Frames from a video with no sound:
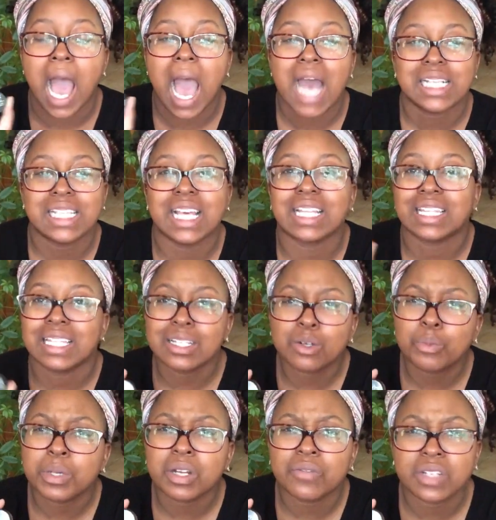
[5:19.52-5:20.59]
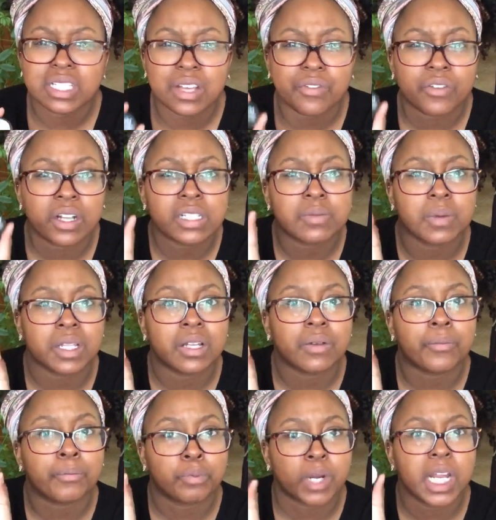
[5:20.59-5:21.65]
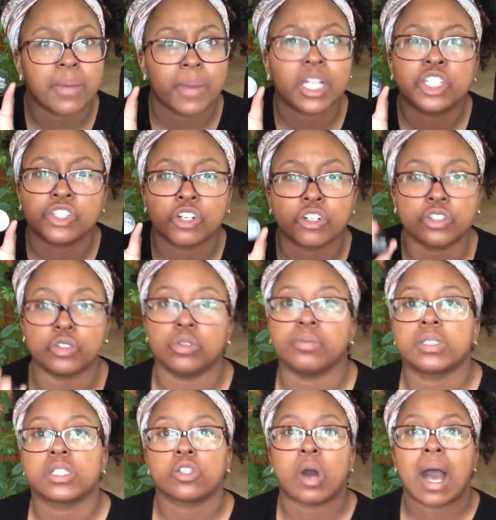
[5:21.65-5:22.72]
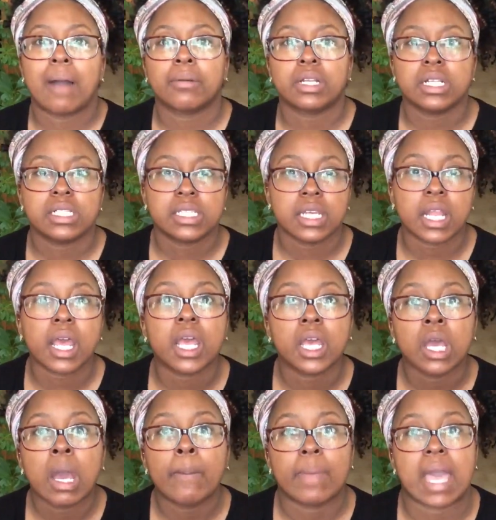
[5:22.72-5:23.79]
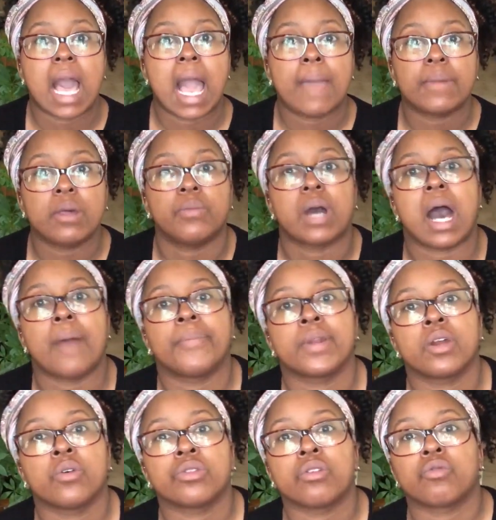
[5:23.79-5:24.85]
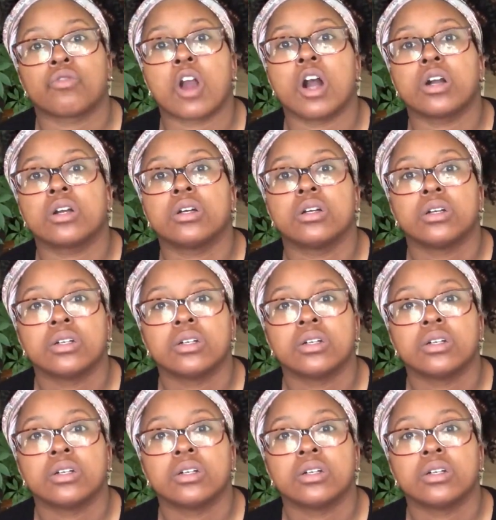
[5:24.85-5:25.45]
I see a little bit of a difference, but pretty much they're dupes. So I'm going to sit it behind me, but I'll put it on the rug